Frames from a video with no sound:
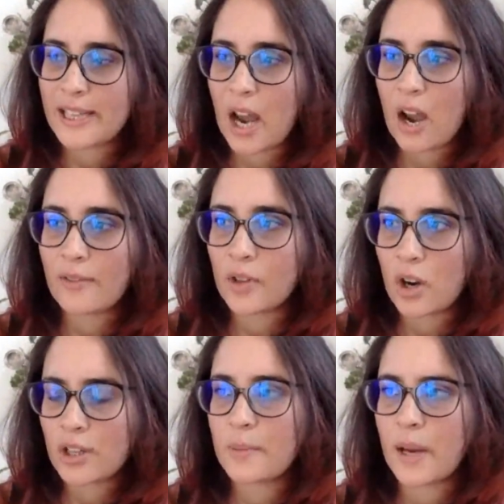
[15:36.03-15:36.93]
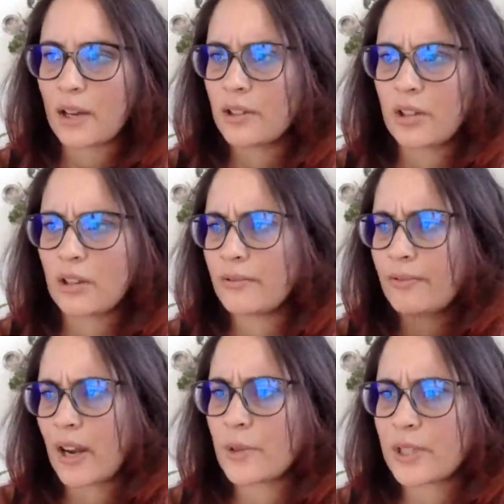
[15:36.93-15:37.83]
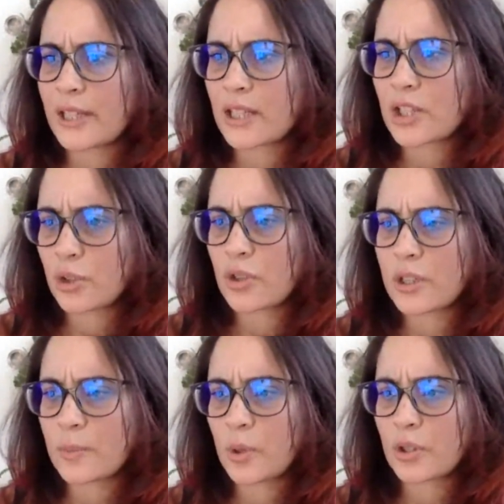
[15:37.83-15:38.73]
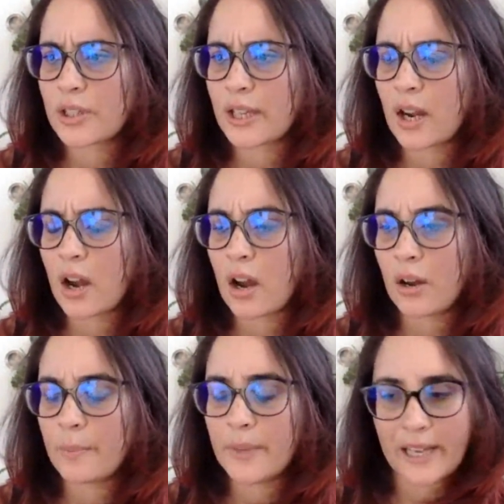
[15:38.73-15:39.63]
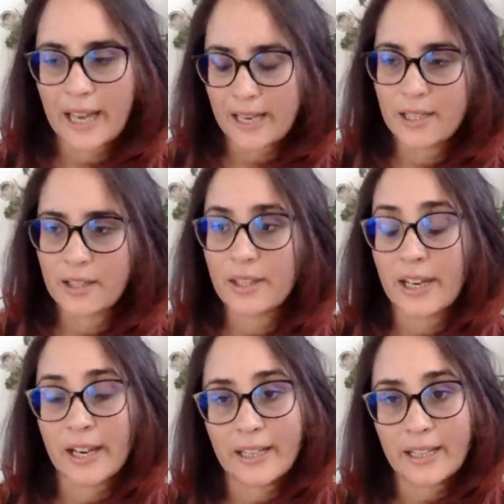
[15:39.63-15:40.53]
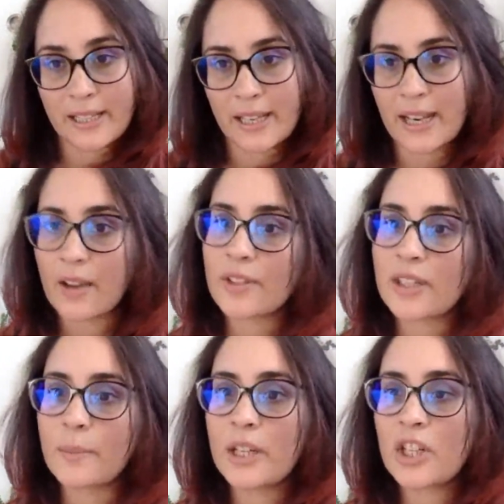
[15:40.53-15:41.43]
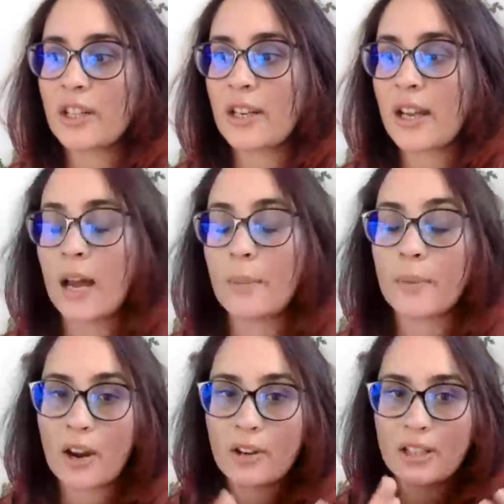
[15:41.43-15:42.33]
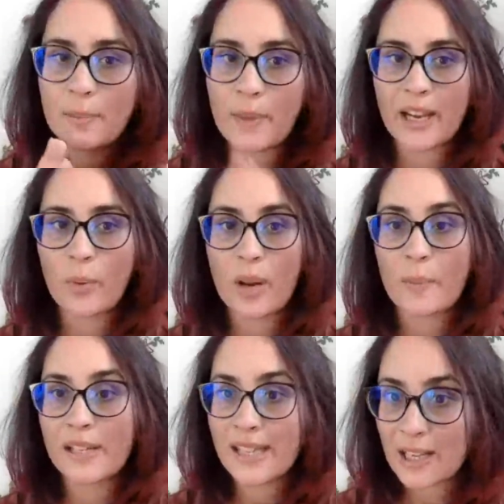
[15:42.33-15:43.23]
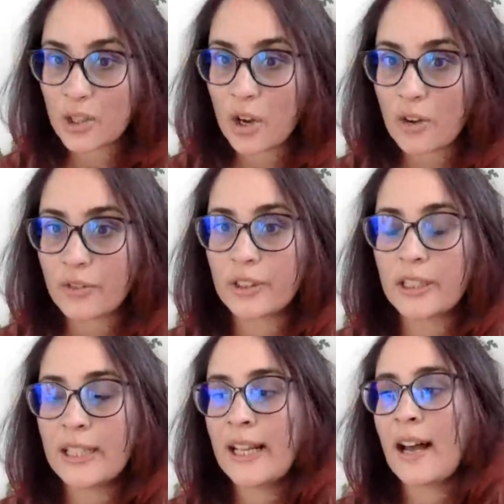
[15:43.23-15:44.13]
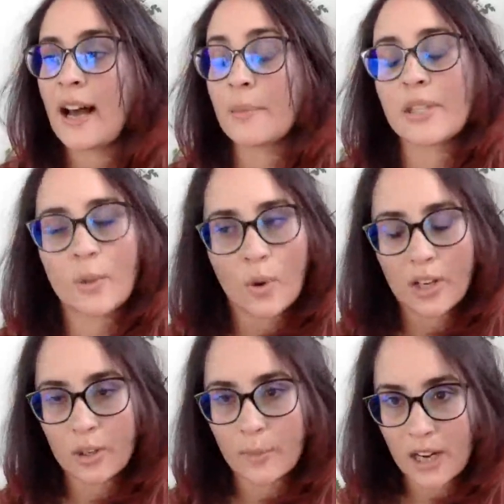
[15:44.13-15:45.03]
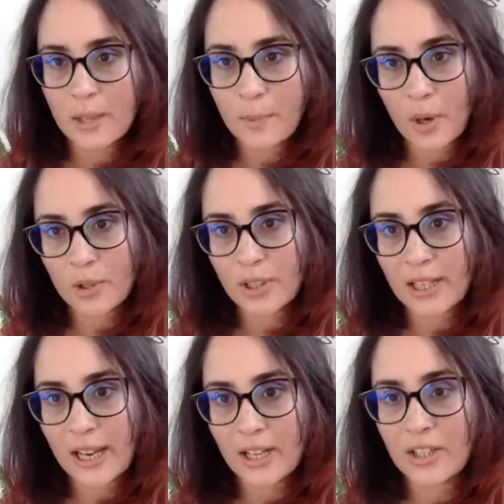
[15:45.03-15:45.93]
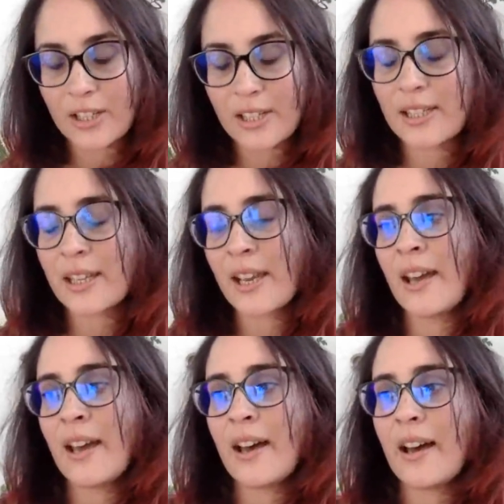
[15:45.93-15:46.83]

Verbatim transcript: because now I've got about you know five or six children's books that are being edited that I need to send out for submission. I'm currently banging away at my second novel. I'm still working on my other poetry collections.